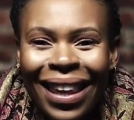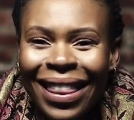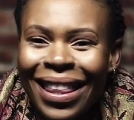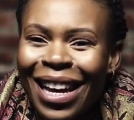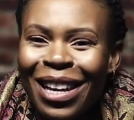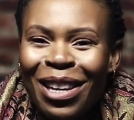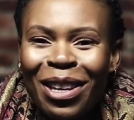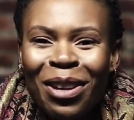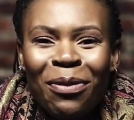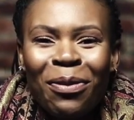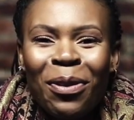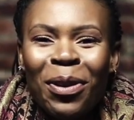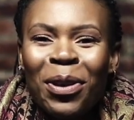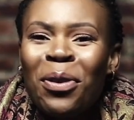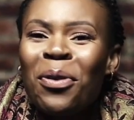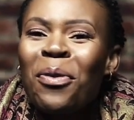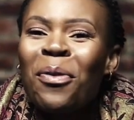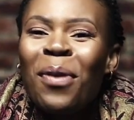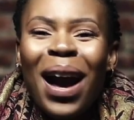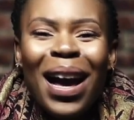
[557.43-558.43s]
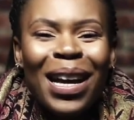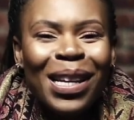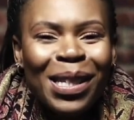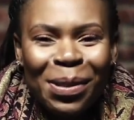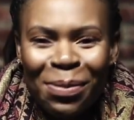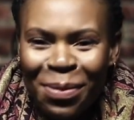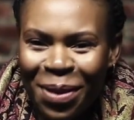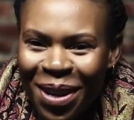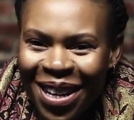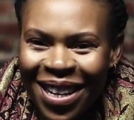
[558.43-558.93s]
Thank you for your wise
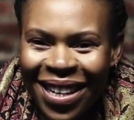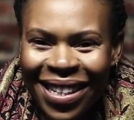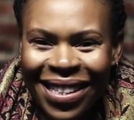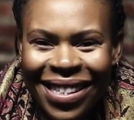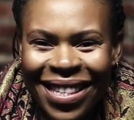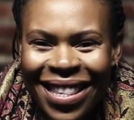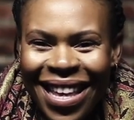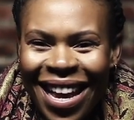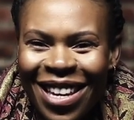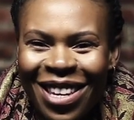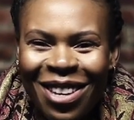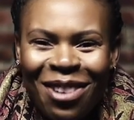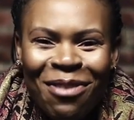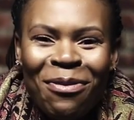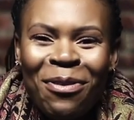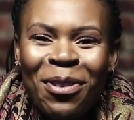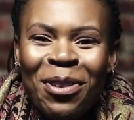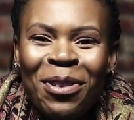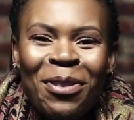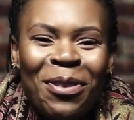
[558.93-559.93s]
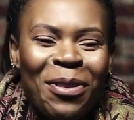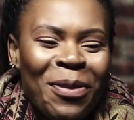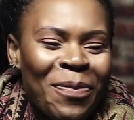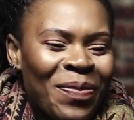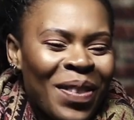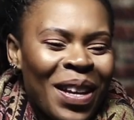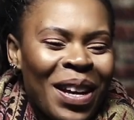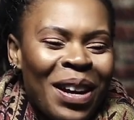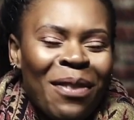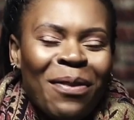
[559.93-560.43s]
words. Thank you for
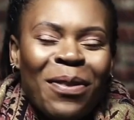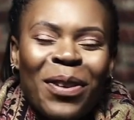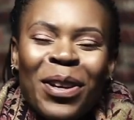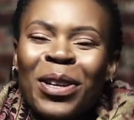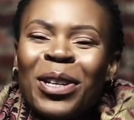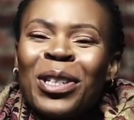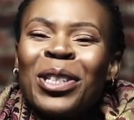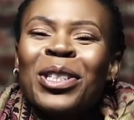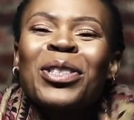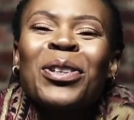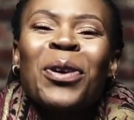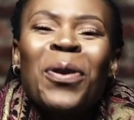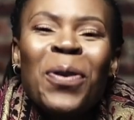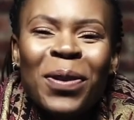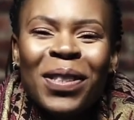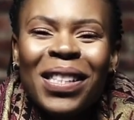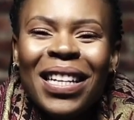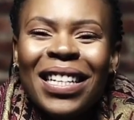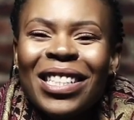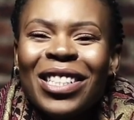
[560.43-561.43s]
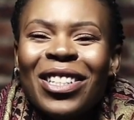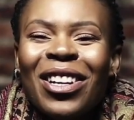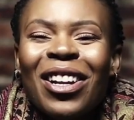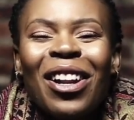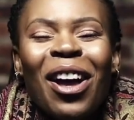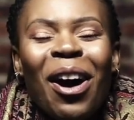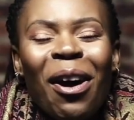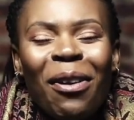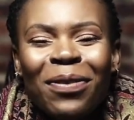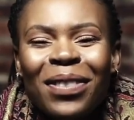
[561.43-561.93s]
your jokes and your
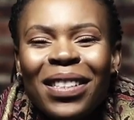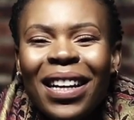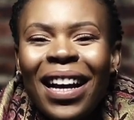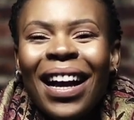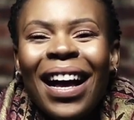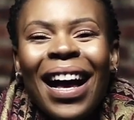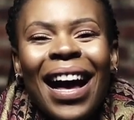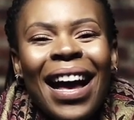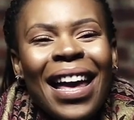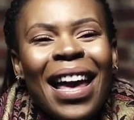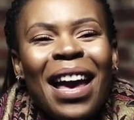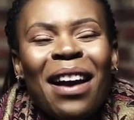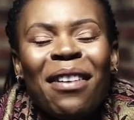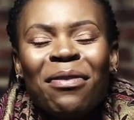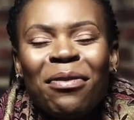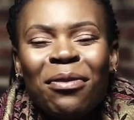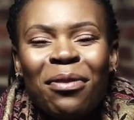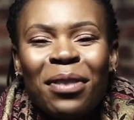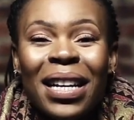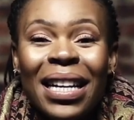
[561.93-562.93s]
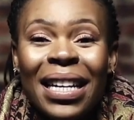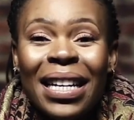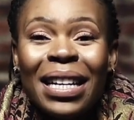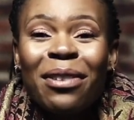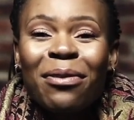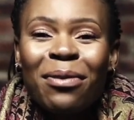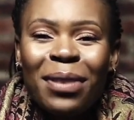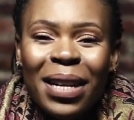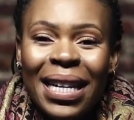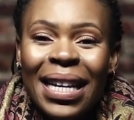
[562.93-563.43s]
laughter. I have
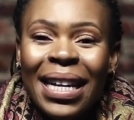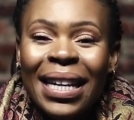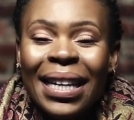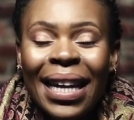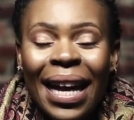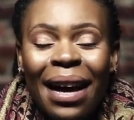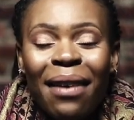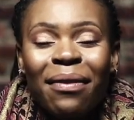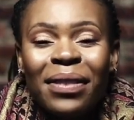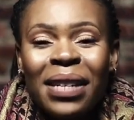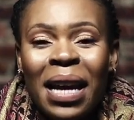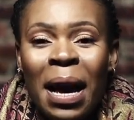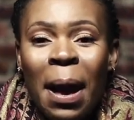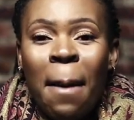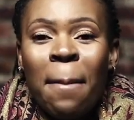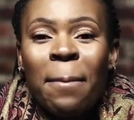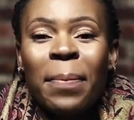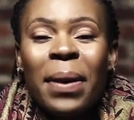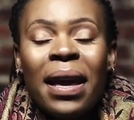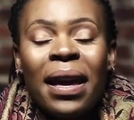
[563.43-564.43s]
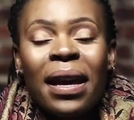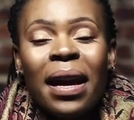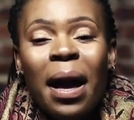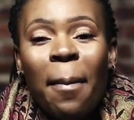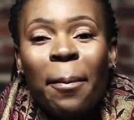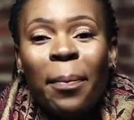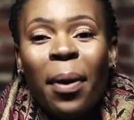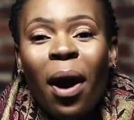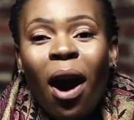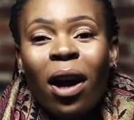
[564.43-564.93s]
really, really loved being a
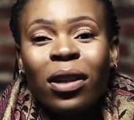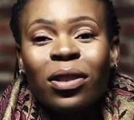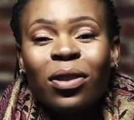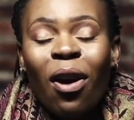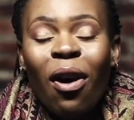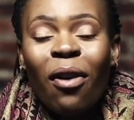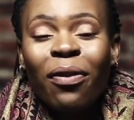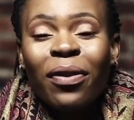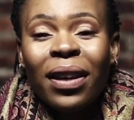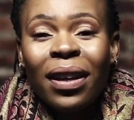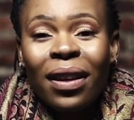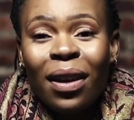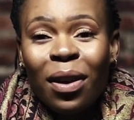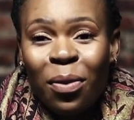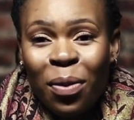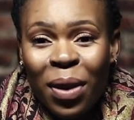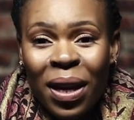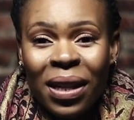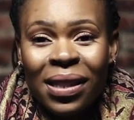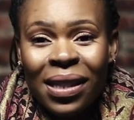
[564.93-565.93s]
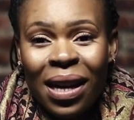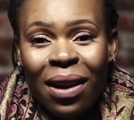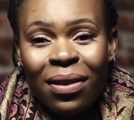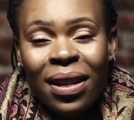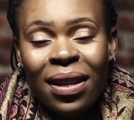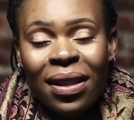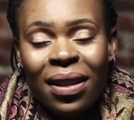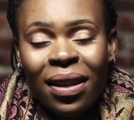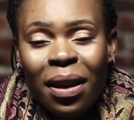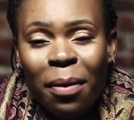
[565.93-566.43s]
part of Kia Queenstown
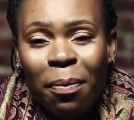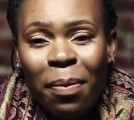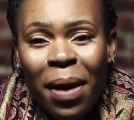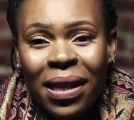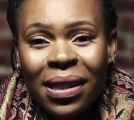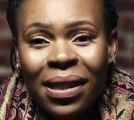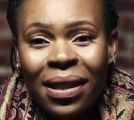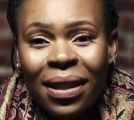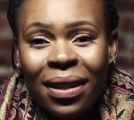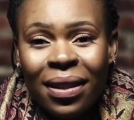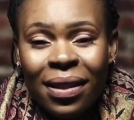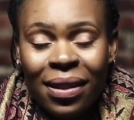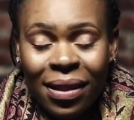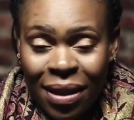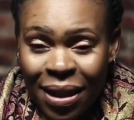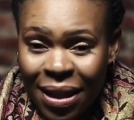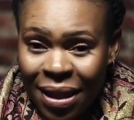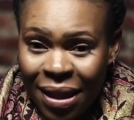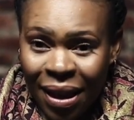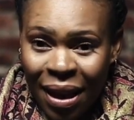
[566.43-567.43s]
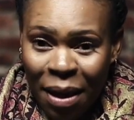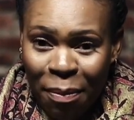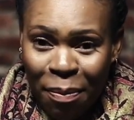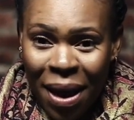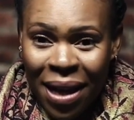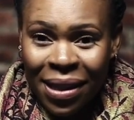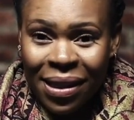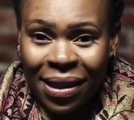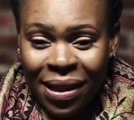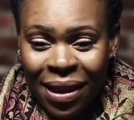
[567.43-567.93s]
in the
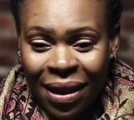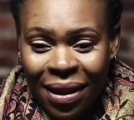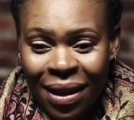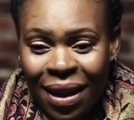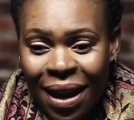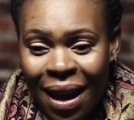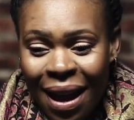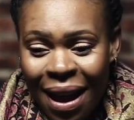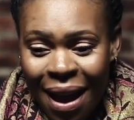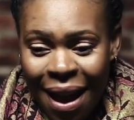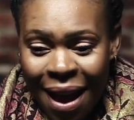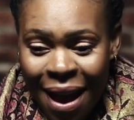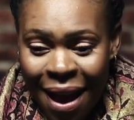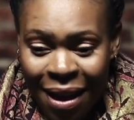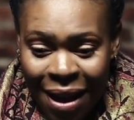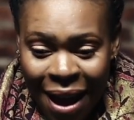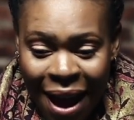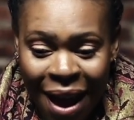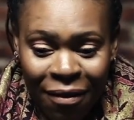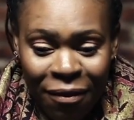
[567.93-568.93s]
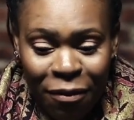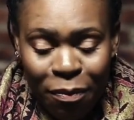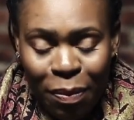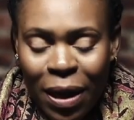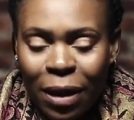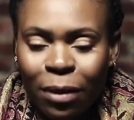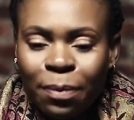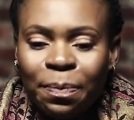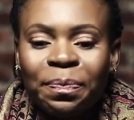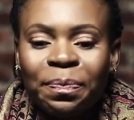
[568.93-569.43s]
capacity that I have been.